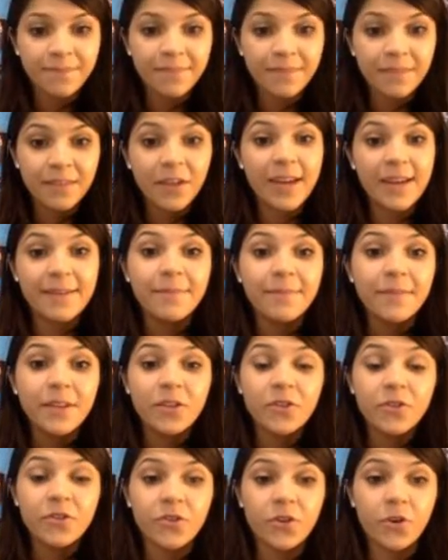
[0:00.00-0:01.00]
Okay,
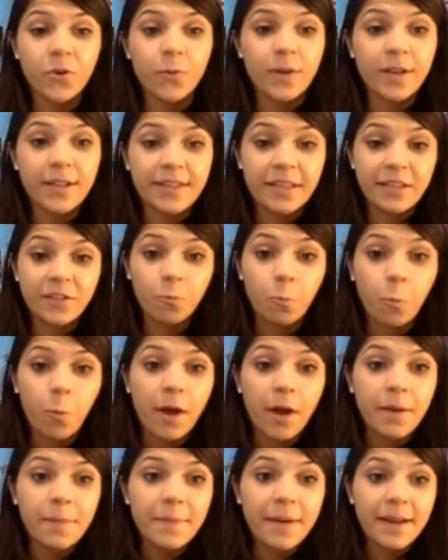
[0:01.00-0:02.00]
so when it says
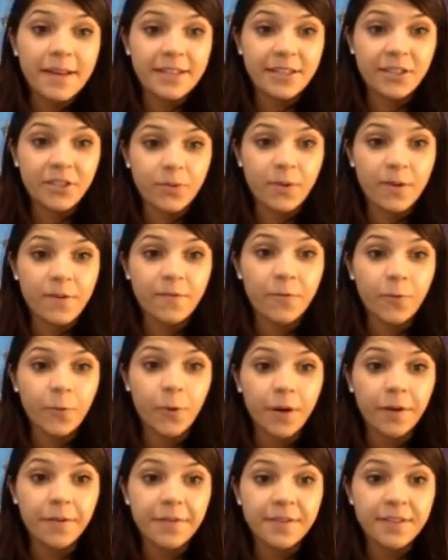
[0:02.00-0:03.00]
1 minus
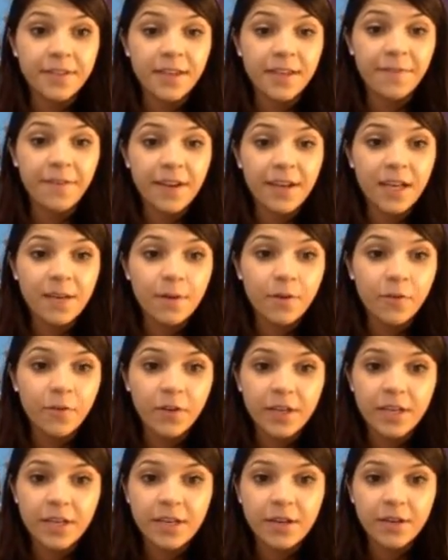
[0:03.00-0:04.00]
3/4, if I come over
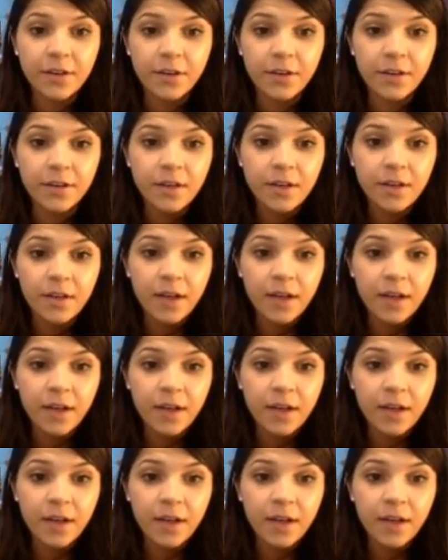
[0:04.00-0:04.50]
here